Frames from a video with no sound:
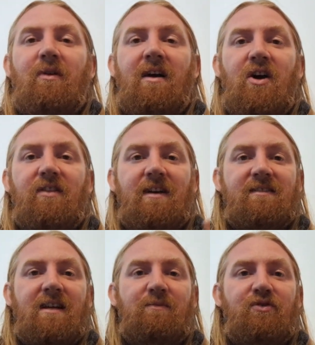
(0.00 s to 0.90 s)
I heard that
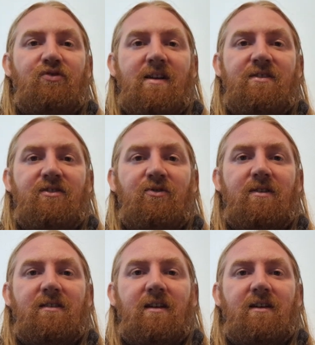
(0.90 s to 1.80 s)
same strange
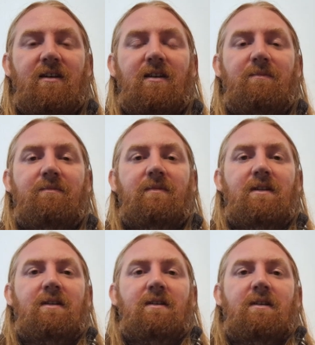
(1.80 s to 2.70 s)
noise, like a, um,
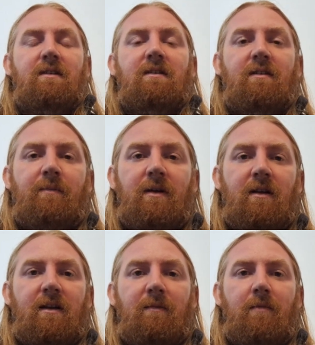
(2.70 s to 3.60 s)
a bit
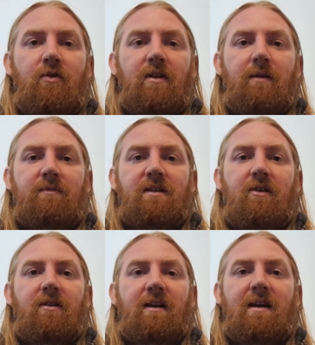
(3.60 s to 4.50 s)
like a modem sound, like